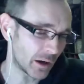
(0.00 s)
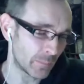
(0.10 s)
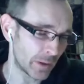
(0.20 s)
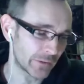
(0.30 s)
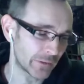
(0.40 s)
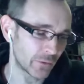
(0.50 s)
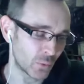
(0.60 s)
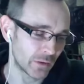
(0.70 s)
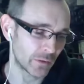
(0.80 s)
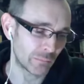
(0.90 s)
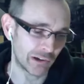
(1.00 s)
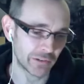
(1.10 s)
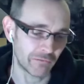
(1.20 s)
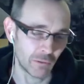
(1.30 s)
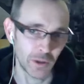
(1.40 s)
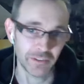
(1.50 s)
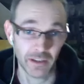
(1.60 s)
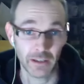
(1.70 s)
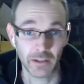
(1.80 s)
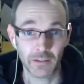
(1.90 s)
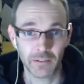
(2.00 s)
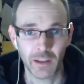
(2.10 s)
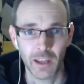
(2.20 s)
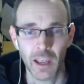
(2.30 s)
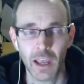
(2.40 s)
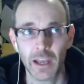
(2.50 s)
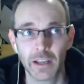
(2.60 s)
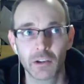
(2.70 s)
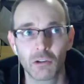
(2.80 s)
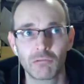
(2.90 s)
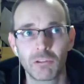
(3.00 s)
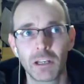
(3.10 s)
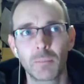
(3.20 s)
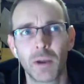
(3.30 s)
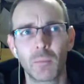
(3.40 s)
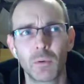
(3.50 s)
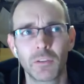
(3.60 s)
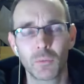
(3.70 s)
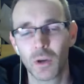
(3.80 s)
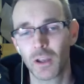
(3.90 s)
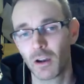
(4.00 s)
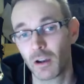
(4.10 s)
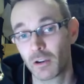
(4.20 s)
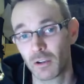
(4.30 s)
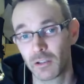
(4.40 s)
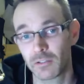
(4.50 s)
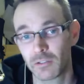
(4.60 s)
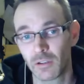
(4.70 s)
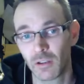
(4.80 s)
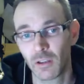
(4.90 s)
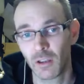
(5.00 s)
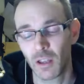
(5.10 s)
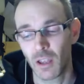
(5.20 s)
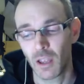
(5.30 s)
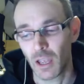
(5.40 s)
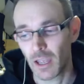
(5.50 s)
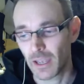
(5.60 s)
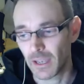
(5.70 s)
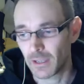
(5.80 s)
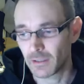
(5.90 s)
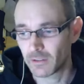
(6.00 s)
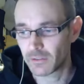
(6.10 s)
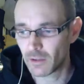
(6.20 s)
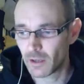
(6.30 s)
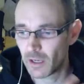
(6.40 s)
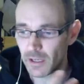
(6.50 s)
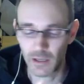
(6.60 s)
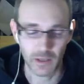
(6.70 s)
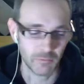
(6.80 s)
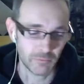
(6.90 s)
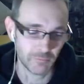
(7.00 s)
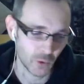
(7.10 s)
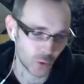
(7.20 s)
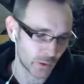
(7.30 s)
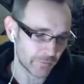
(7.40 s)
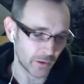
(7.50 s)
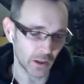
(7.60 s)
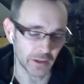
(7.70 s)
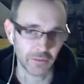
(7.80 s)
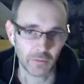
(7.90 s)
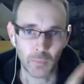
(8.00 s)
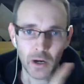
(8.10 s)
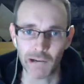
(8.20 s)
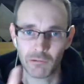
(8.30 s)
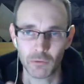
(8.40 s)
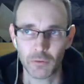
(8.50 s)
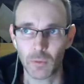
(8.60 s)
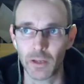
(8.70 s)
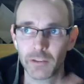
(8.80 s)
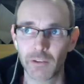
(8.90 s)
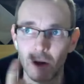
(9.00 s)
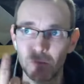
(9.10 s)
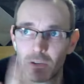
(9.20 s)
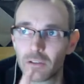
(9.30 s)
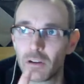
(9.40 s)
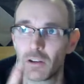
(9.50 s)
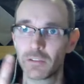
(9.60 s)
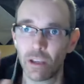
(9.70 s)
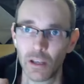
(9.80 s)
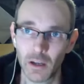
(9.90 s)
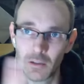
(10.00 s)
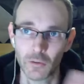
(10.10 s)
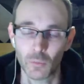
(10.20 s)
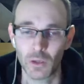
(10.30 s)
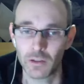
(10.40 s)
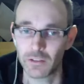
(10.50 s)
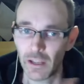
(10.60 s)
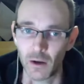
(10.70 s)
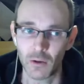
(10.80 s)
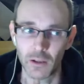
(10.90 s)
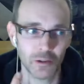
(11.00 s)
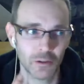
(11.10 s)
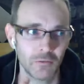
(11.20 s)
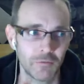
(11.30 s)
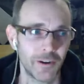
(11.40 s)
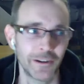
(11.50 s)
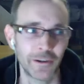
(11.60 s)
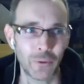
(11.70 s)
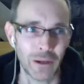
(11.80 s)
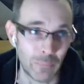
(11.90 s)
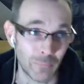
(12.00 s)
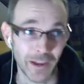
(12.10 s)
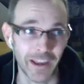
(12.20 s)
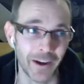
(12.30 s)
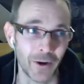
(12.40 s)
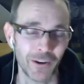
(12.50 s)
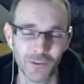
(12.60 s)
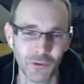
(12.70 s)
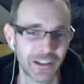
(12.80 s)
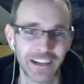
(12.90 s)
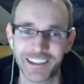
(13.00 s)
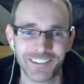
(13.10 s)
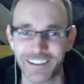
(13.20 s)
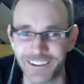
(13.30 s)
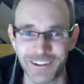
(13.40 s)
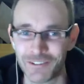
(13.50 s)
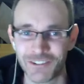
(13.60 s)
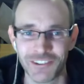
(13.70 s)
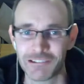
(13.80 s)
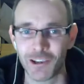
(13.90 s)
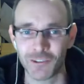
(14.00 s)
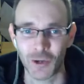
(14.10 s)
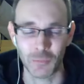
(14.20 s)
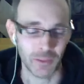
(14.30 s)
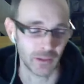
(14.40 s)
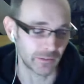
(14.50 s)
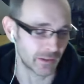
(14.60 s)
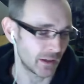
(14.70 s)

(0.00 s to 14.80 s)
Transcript: battled with depression through my teens, and it got really bad when I was away at art college. And it, it always felt like a spiral to me. That's how I visualize it. And I just went down. I couldn't find a way out. All the classic kind of stereotype things.